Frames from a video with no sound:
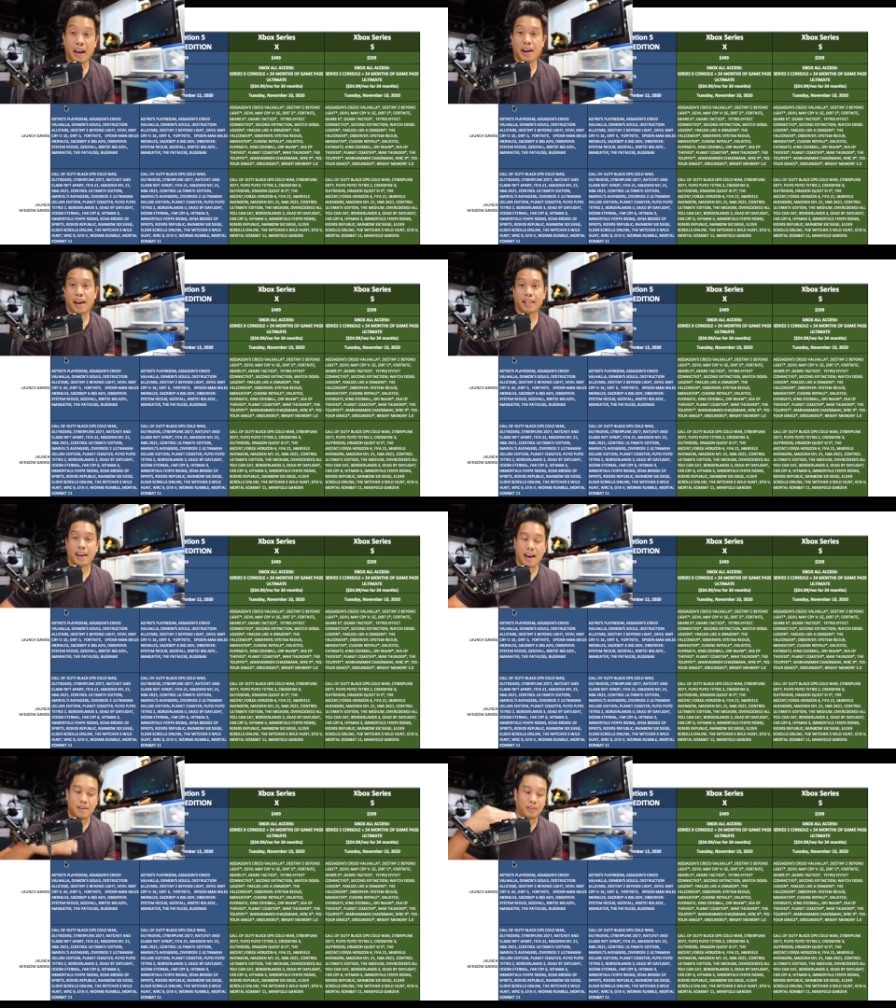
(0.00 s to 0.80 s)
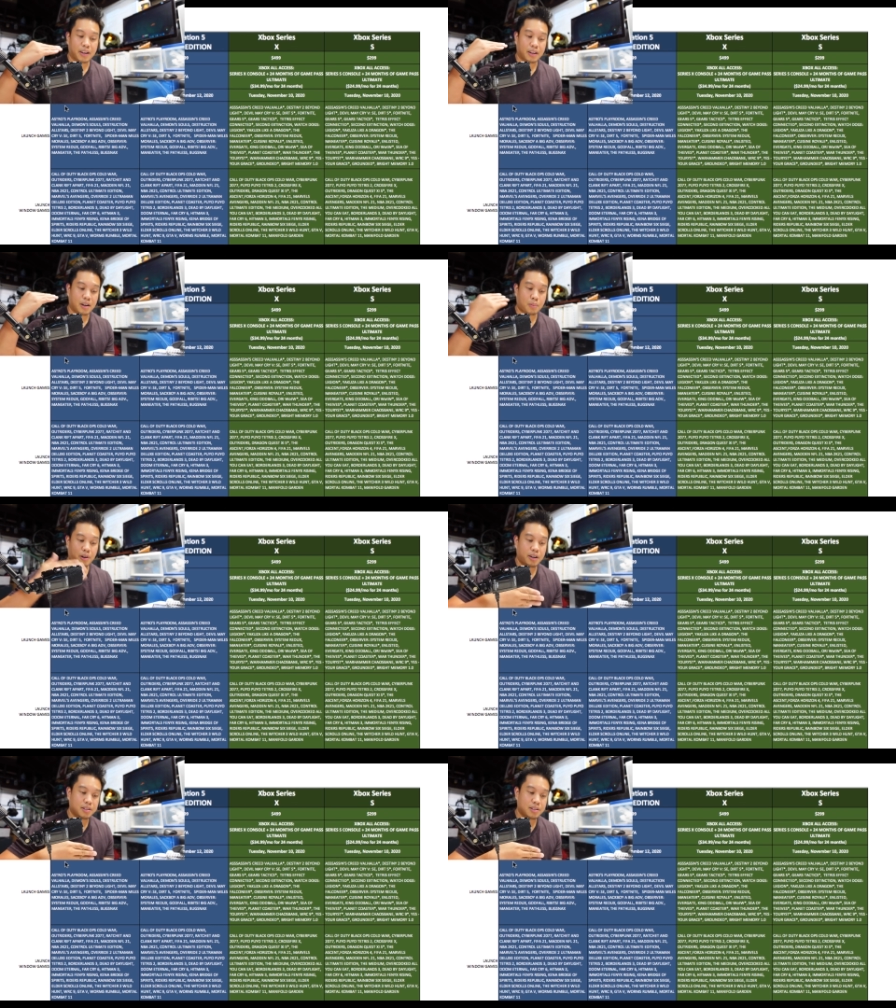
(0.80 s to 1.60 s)
They have like an
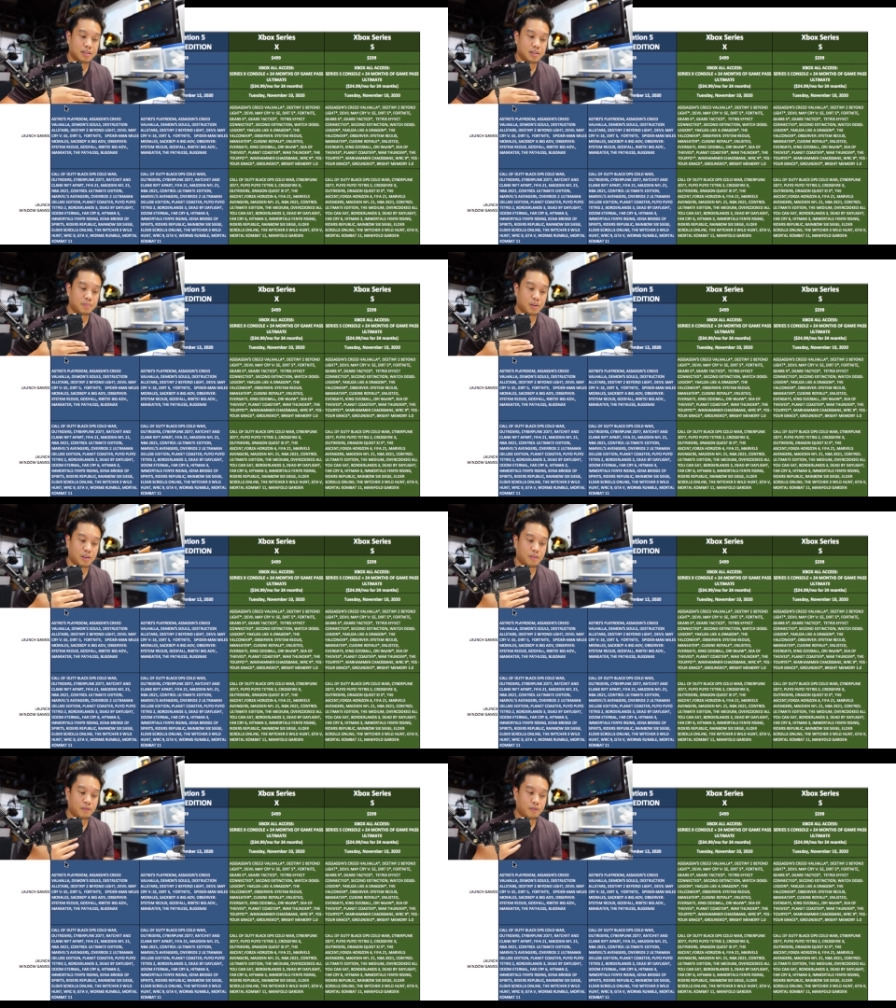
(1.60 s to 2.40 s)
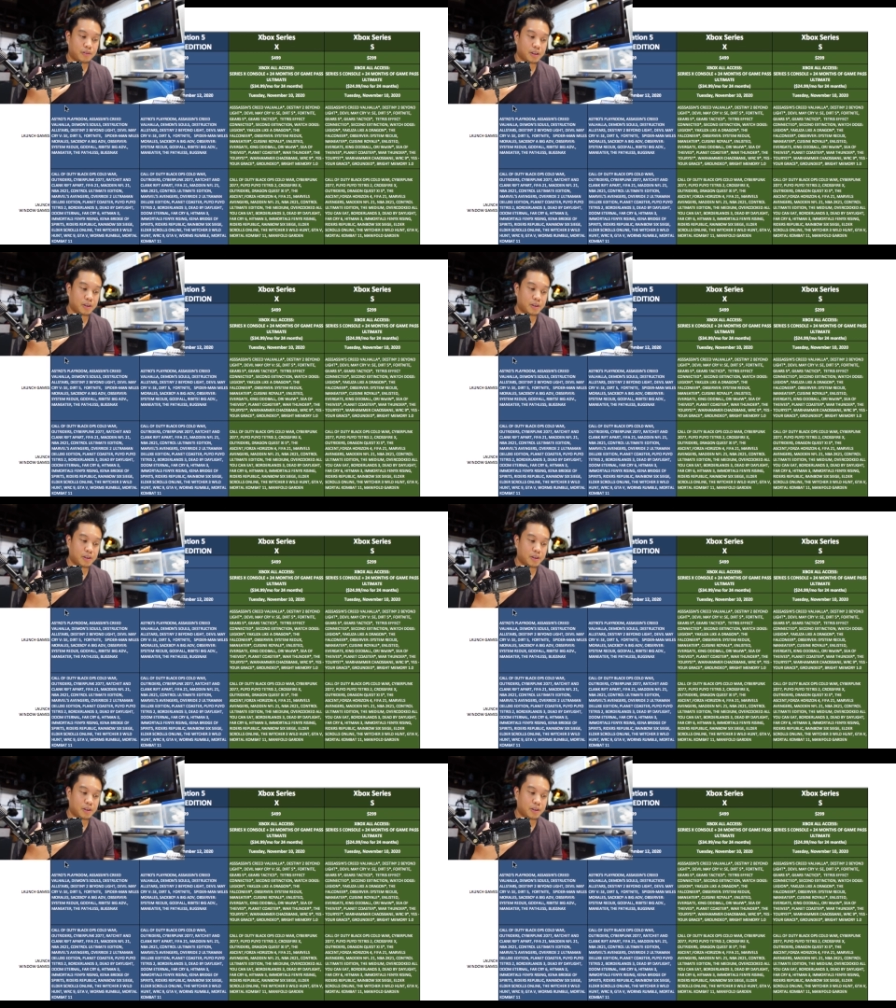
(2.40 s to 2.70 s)
upgraded system of